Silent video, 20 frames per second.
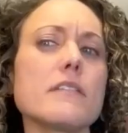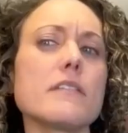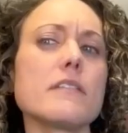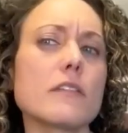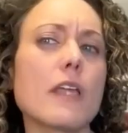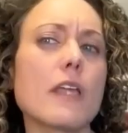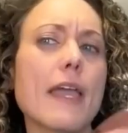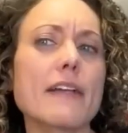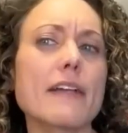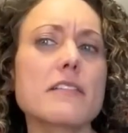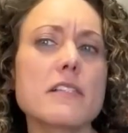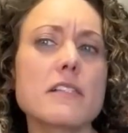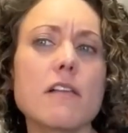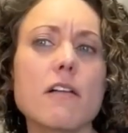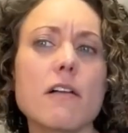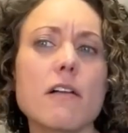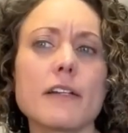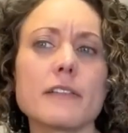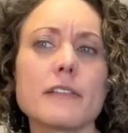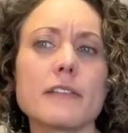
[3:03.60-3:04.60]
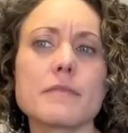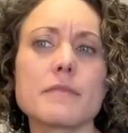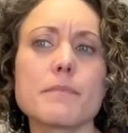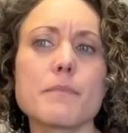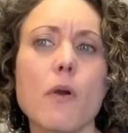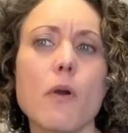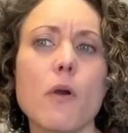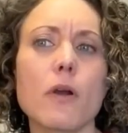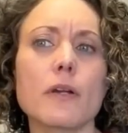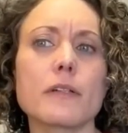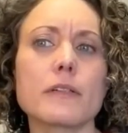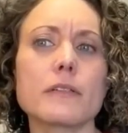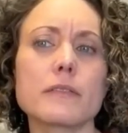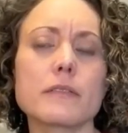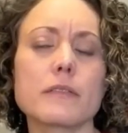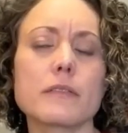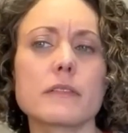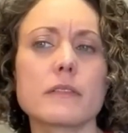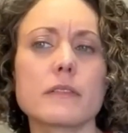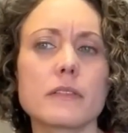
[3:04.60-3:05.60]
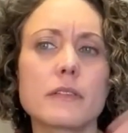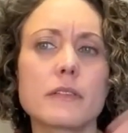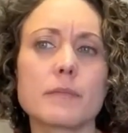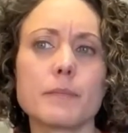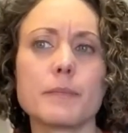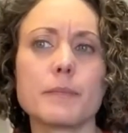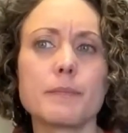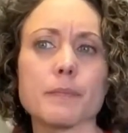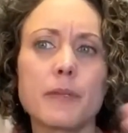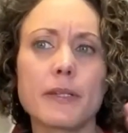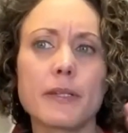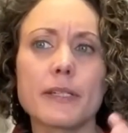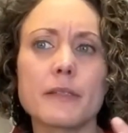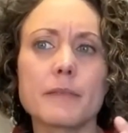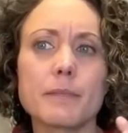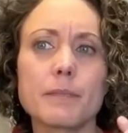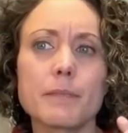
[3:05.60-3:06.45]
the eXcelon part like